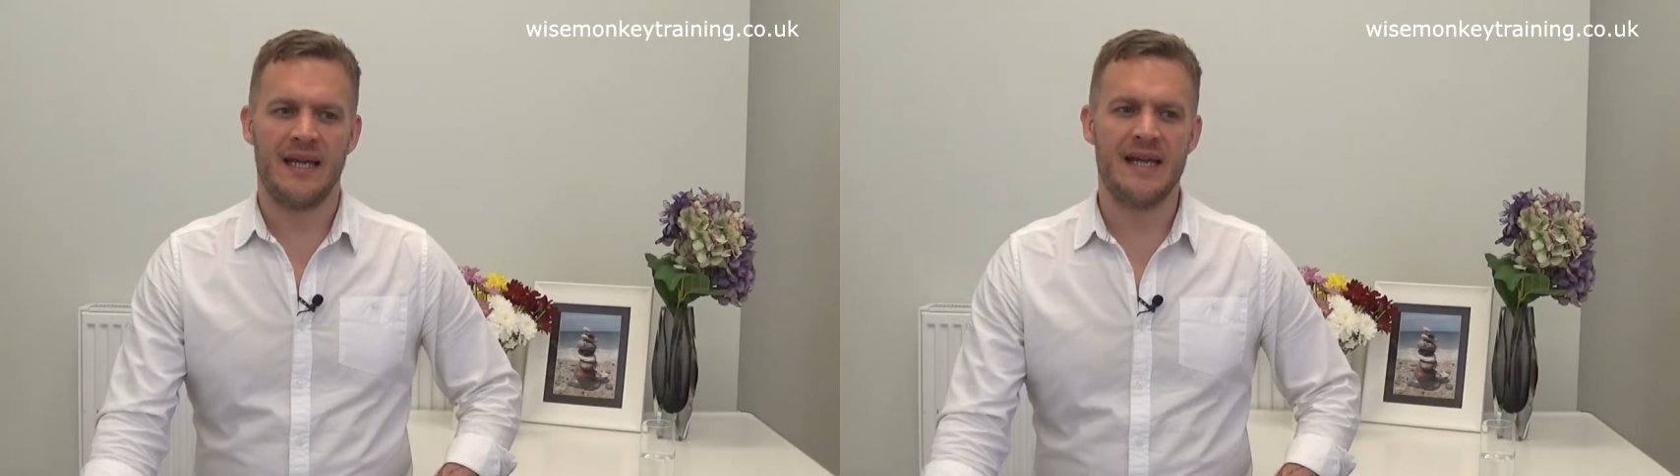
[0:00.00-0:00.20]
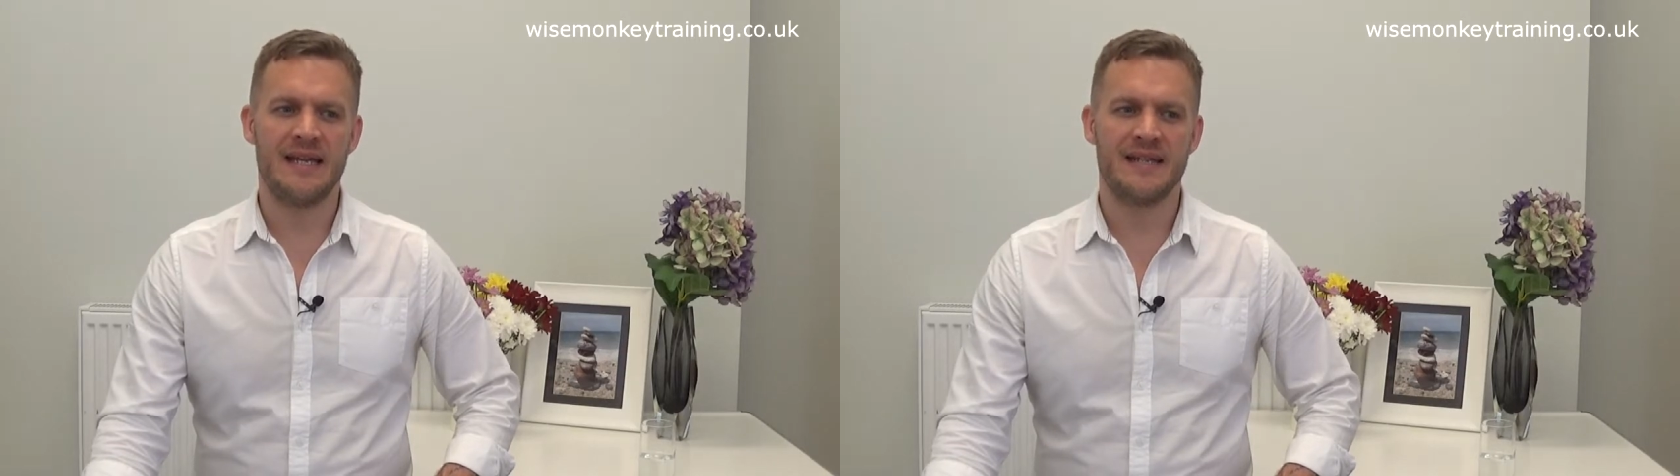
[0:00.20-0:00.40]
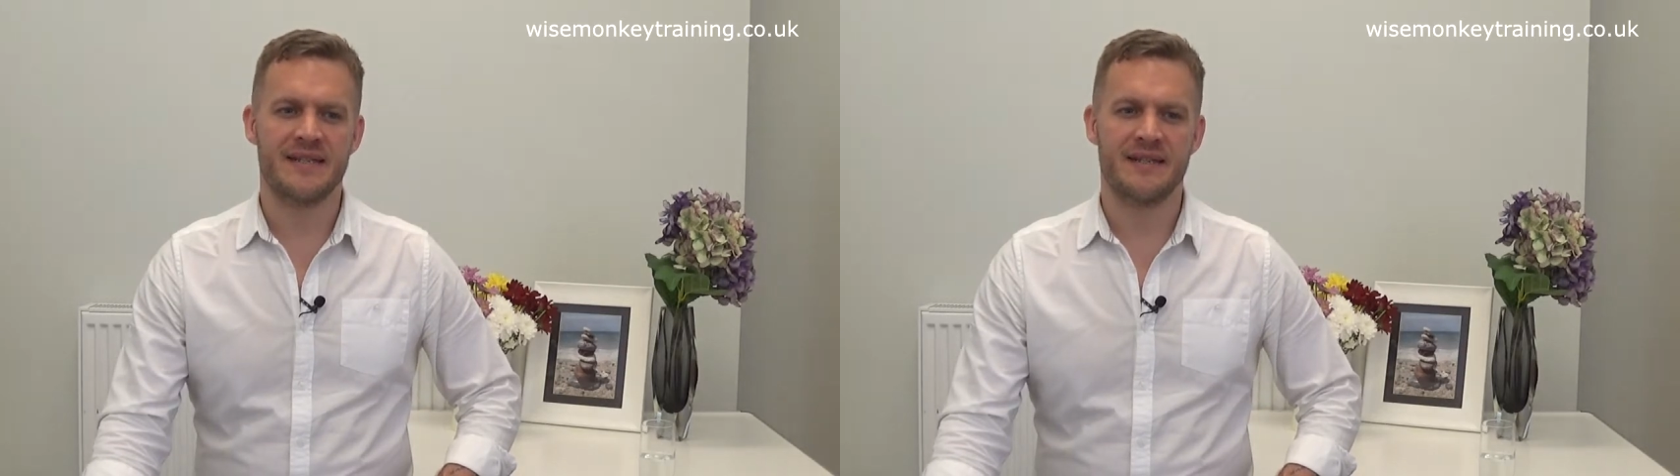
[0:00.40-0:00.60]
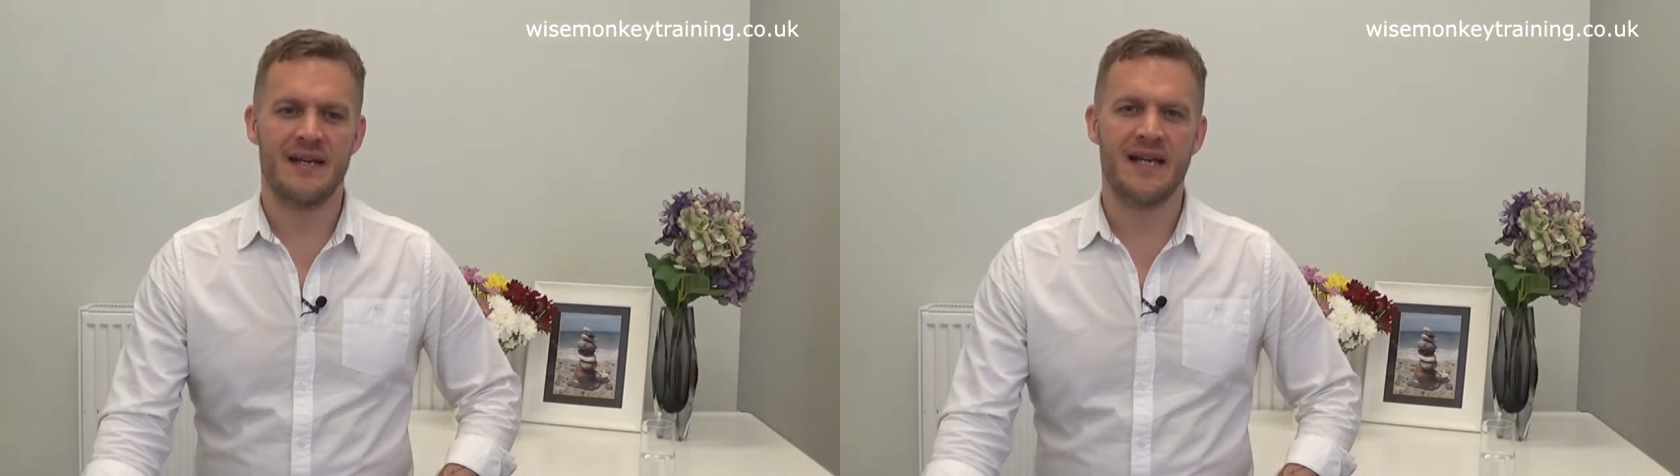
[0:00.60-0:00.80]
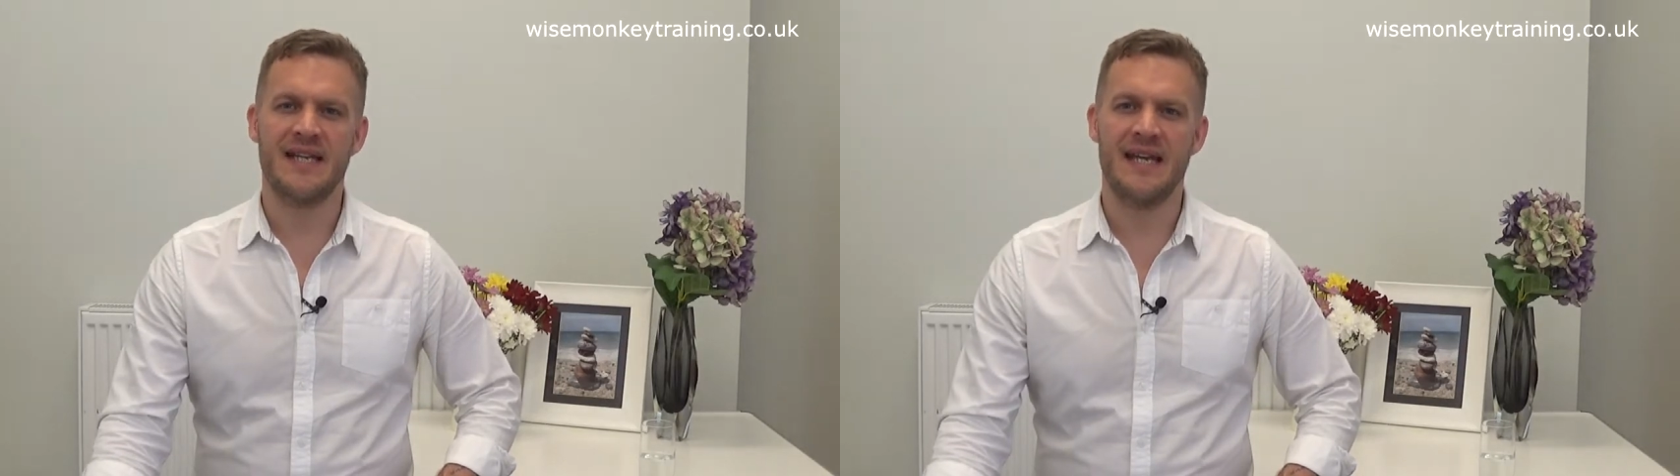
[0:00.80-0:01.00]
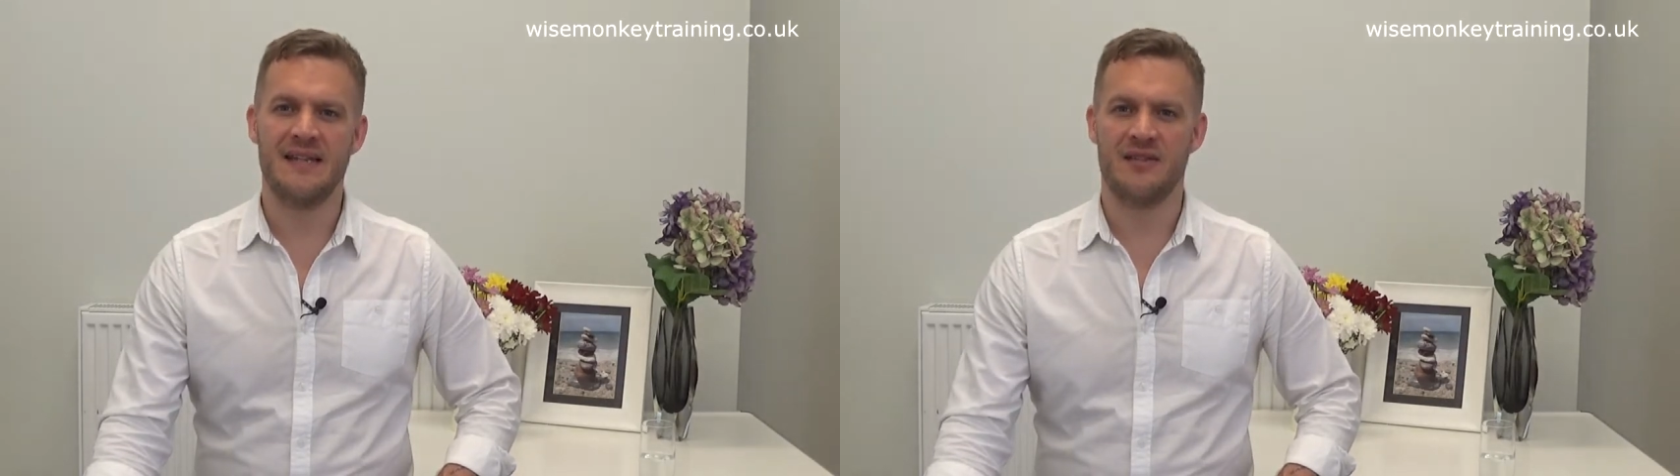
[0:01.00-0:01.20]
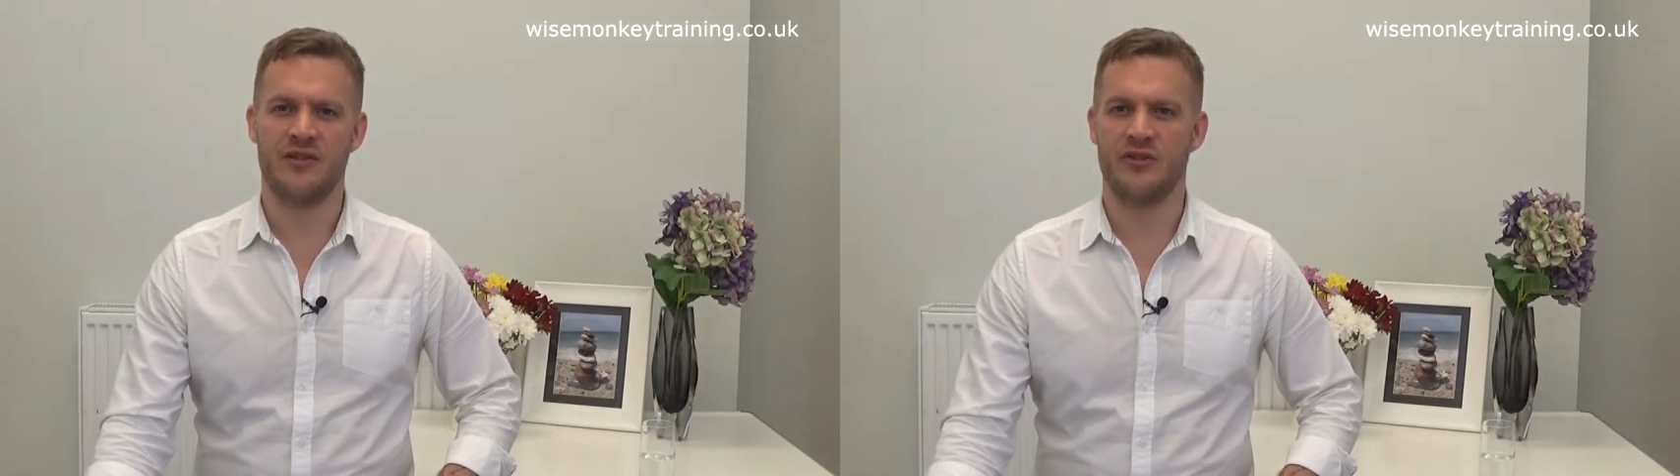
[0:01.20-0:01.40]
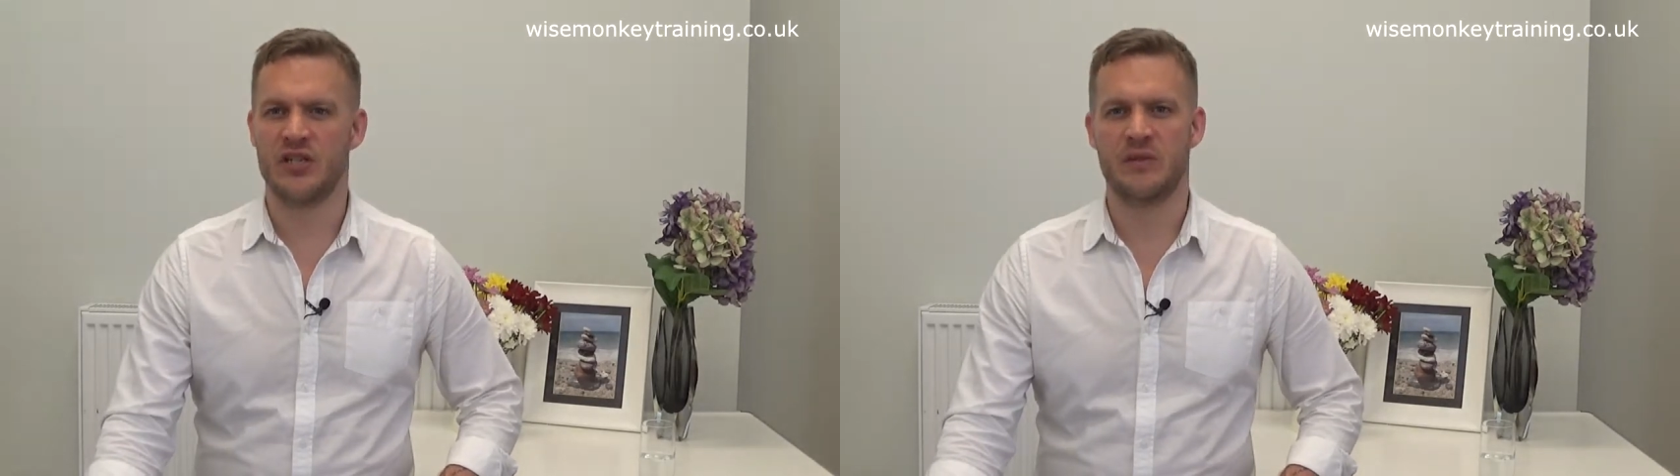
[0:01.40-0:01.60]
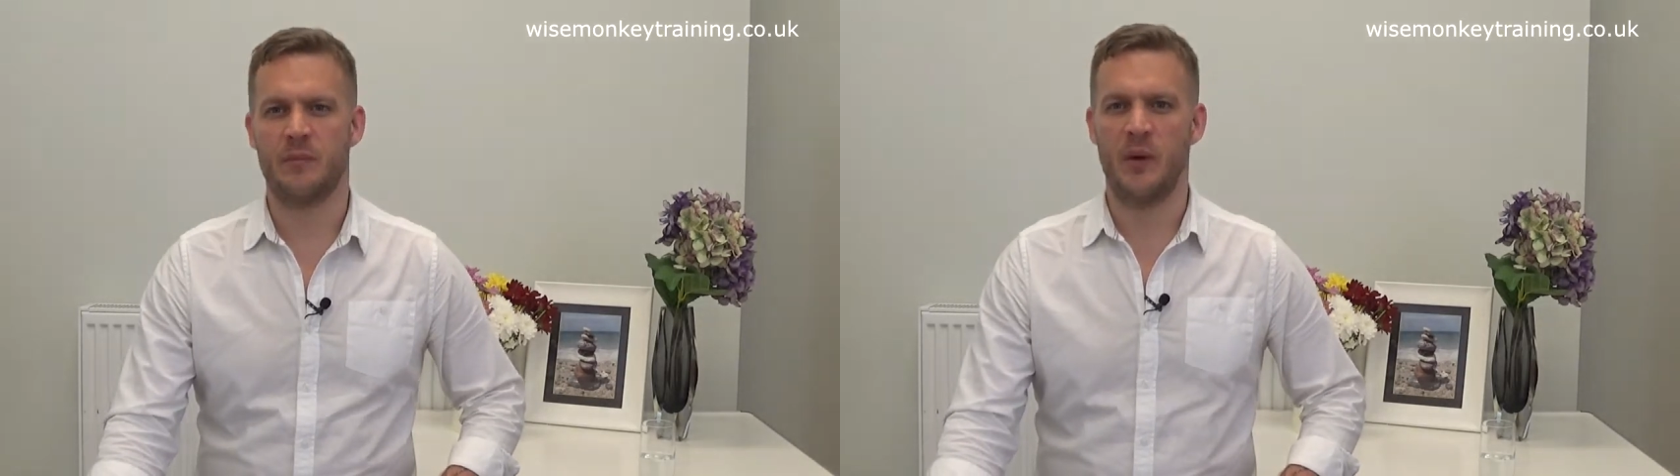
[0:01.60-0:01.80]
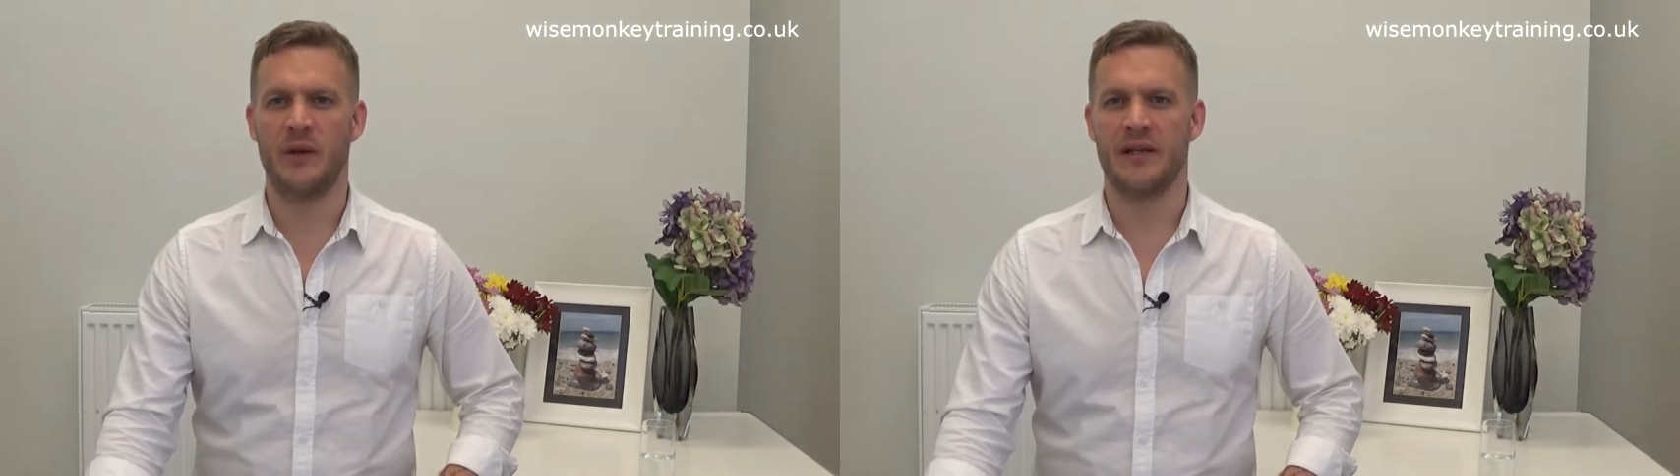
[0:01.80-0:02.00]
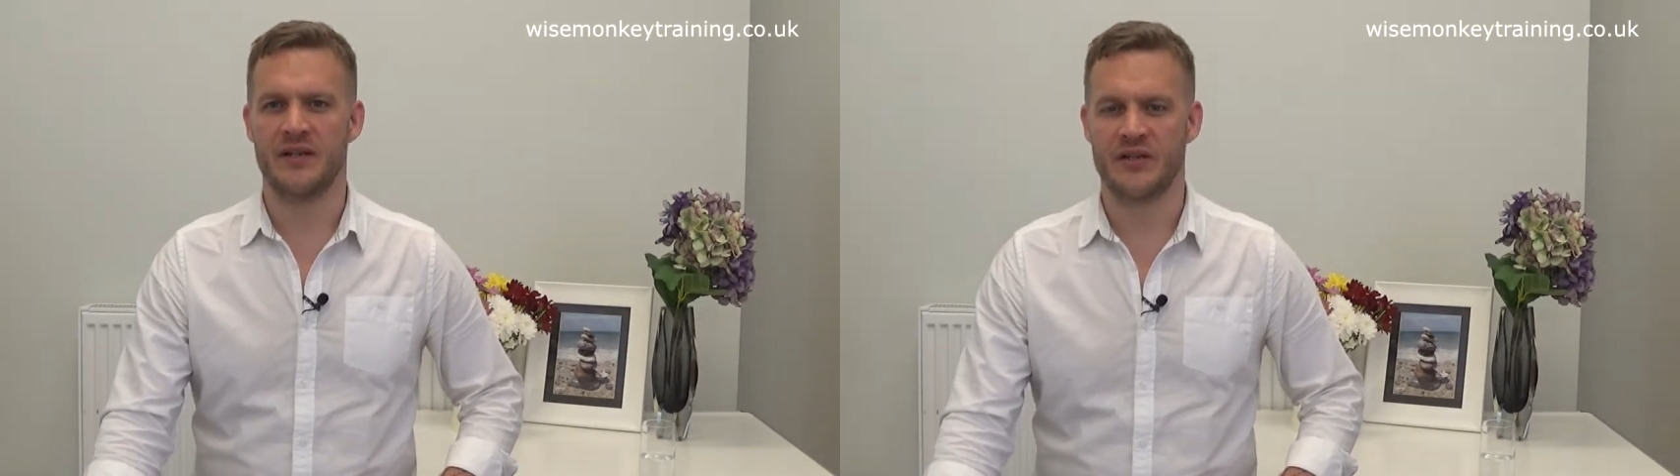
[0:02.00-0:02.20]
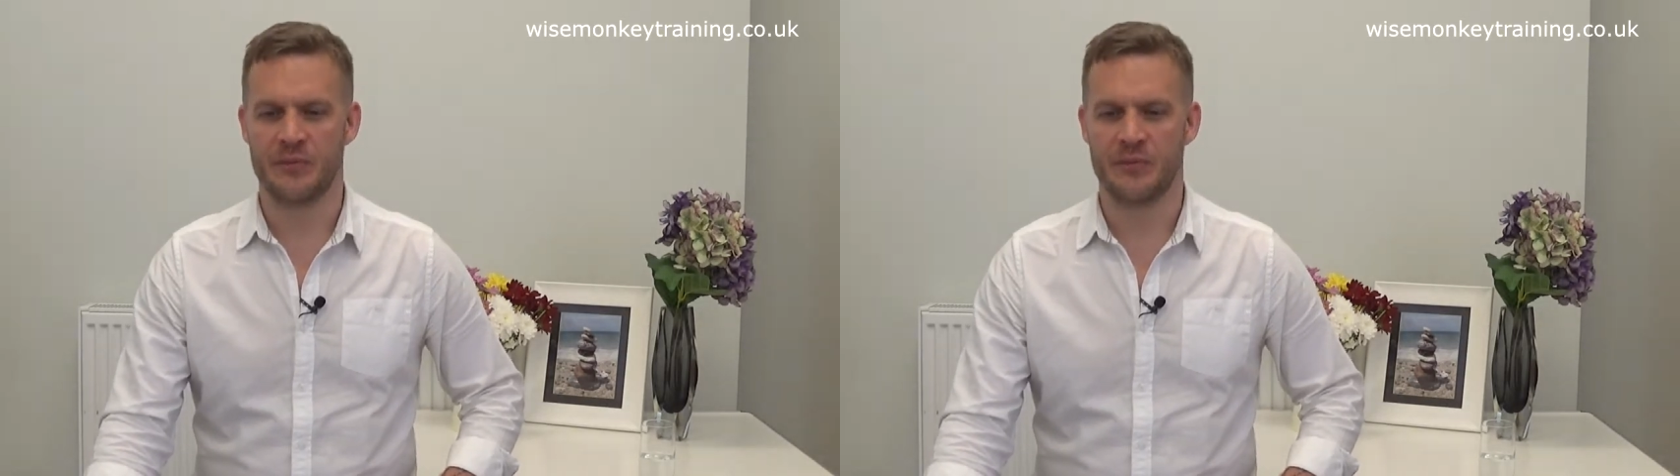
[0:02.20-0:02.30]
is akin to just putting a